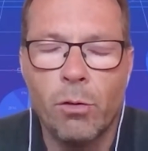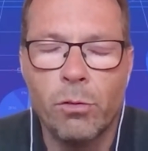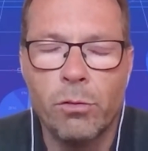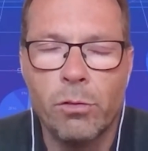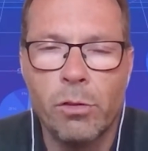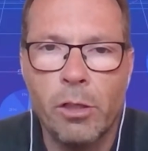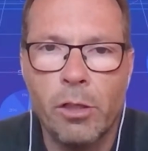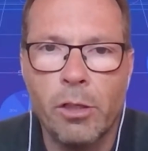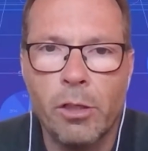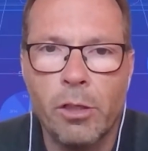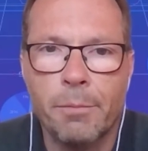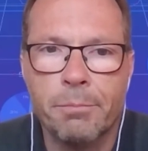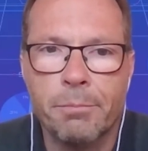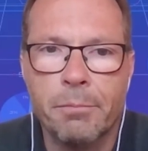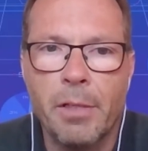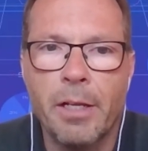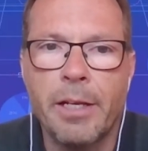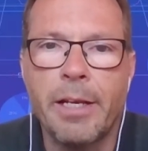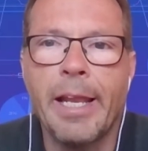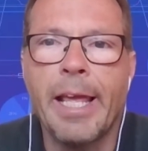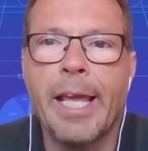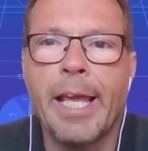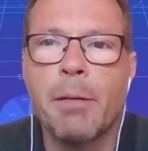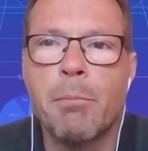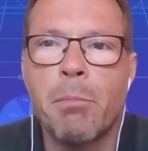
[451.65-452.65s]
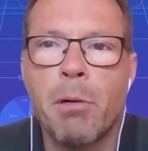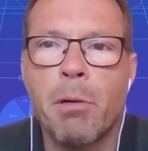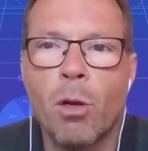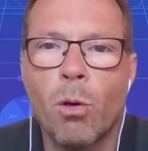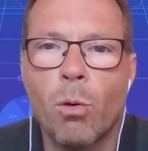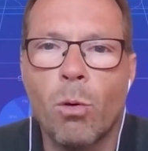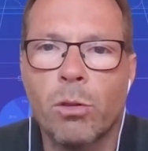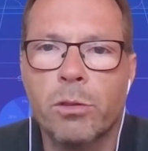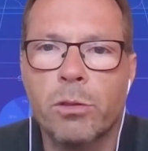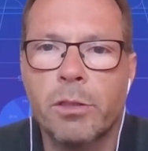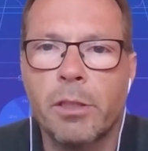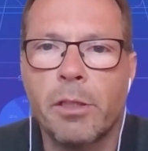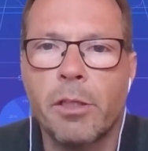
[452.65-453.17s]
the labor
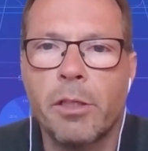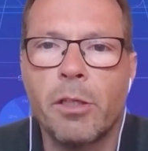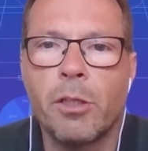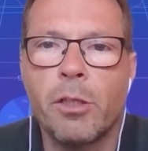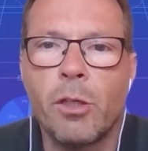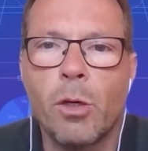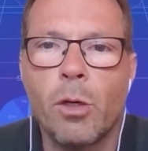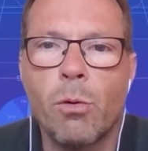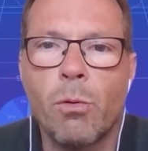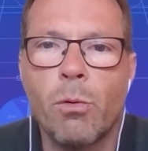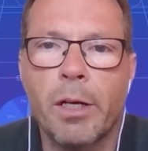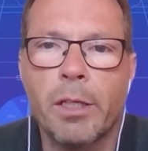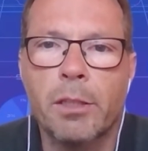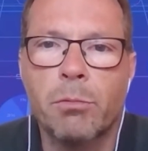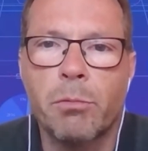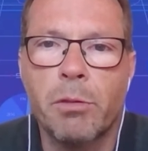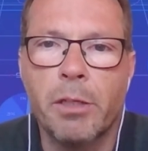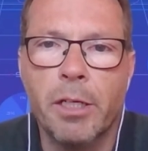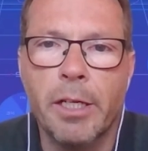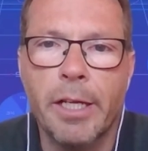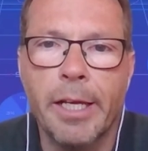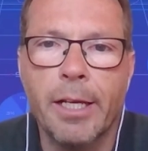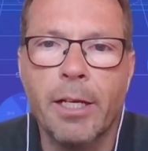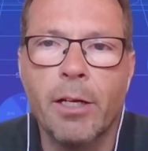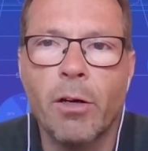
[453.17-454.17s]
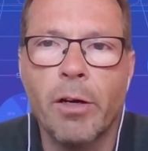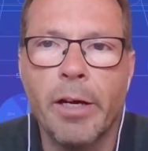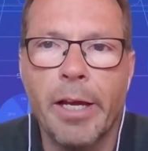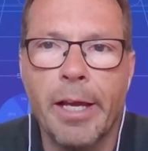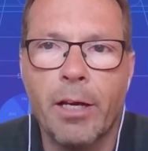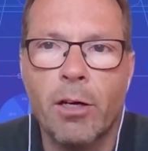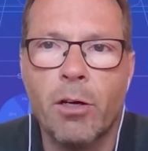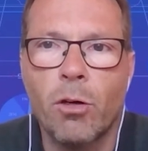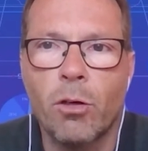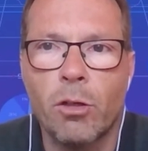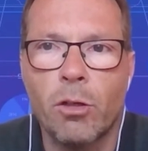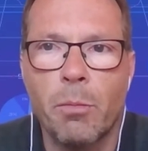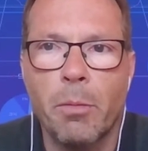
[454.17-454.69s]
laws in the US with the gig
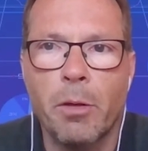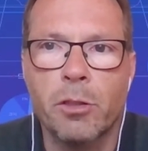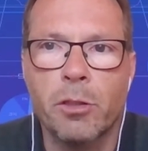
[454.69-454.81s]
economy.